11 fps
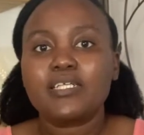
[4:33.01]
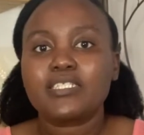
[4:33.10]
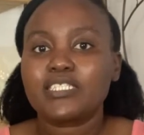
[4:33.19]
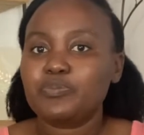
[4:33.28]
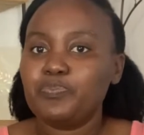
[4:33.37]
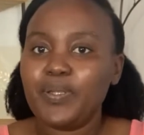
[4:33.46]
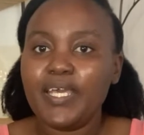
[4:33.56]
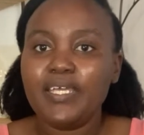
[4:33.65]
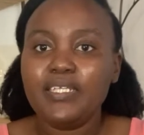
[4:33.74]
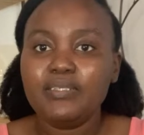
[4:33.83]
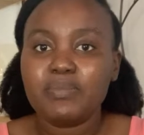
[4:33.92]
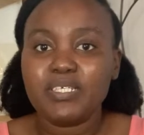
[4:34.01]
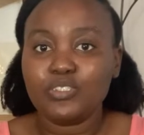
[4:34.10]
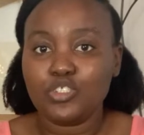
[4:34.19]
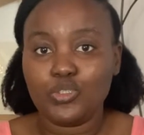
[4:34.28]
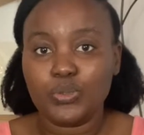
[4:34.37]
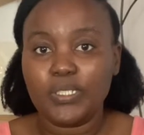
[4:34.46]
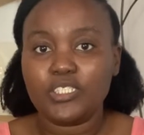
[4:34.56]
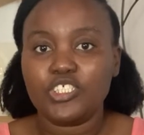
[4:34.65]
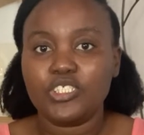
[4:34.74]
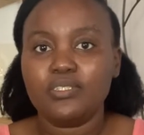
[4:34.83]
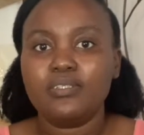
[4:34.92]
explained my
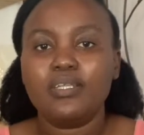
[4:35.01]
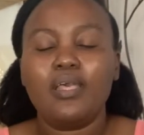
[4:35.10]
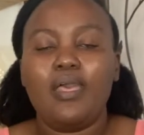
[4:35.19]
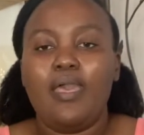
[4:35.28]
situation.